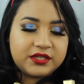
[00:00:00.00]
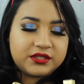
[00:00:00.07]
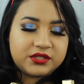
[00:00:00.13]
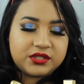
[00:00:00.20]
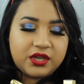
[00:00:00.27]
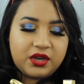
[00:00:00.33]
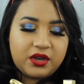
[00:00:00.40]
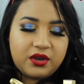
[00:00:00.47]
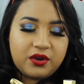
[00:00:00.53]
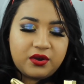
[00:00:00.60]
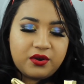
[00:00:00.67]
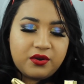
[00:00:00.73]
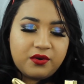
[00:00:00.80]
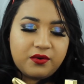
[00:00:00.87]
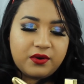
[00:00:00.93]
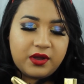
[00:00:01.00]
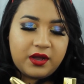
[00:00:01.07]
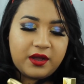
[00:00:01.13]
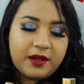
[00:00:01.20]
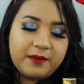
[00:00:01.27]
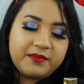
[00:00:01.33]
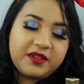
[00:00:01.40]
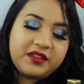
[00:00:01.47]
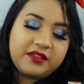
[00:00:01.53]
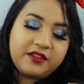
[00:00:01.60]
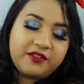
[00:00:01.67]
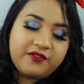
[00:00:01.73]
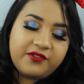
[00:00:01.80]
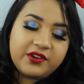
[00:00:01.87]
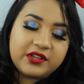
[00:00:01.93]
So um, this
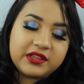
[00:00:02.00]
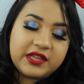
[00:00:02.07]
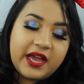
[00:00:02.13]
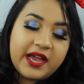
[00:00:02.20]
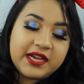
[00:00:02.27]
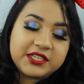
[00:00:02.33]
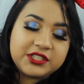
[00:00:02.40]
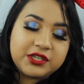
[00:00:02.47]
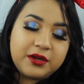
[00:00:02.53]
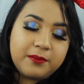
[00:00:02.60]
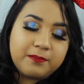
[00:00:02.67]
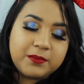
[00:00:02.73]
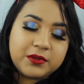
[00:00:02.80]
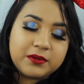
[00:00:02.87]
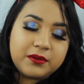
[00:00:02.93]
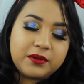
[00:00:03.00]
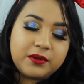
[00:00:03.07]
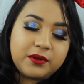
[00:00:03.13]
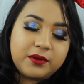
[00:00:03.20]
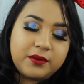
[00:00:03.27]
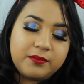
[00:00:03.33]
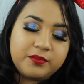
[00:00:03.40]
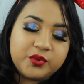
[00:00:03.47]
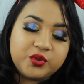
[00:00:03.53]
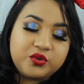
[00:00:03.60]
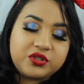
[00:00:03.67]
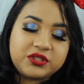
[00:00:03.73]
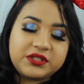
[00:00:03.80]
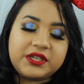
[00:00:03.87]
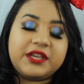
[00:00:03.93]
is for lash bo
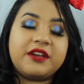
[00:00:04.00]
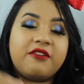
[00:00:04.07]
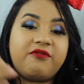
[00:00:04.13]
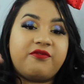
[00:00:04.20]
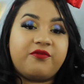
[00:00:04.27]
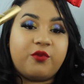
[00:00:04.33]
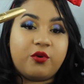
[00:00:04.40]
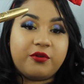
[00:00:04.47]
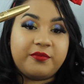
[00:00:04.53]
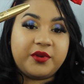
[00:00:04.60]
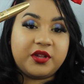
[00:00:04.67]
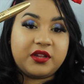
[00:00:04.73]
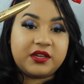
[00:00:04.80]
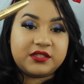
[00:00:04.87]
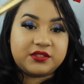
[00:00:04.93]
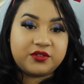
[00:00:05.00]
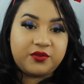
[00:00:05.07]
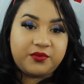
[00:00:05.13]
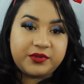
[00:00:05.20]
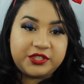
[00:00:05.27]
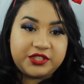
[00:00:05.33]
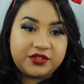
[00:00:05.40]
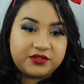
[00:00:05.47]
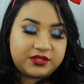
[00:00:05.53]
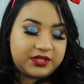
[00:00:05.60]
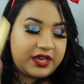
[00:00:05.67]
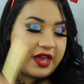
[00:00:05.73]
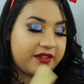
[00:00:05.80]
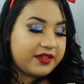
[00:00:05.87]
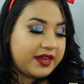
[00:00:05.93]
boosting formula. So we shall
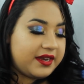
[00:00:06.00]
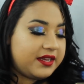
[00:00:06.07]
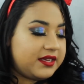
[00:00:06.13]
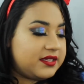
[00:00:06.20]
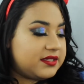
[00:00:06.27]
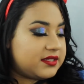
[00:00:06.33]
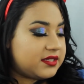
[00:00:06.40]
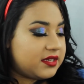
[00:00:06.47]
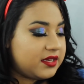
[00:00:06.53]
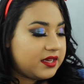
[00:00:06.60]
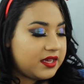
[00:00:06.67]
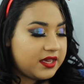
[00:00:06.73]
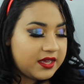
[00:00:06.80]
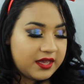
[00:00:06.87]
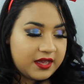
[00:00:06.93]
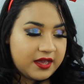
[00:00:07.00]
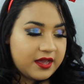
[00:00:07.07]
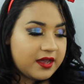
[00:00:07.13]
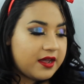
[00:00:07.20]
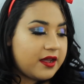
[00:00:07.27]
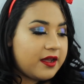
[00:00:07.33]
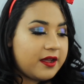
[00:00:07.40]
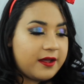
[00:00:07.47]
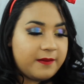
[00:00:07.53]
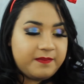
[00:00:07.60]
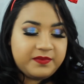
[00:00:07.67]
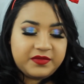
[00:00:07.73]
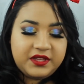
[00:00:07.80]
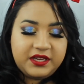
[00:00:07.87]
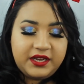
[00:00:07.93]
see how that is.
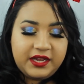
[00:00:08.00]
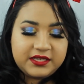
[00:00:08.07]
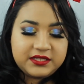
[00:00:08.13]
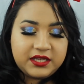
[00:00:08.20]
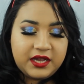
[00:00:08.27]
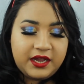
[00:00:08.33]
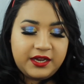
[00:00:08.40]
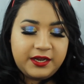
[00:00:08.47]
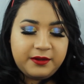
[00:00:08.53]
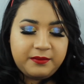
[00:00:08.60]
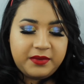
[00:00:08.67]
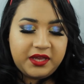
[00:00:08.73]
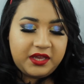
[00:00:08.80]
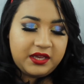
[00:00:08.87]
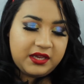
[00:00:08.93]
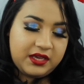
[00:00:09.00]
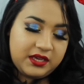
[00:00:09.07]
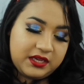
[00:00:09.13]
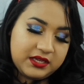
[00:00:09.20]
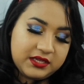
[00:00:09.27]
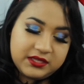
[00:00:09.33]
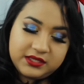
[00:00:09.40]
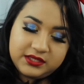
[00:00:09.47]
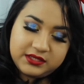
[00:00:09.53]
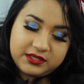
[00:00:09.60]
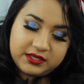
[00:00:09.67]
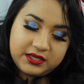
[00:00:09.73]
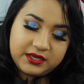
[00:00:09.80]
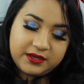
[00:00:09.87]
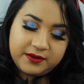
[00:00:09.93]
Um, the next item
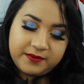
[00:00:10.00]
is,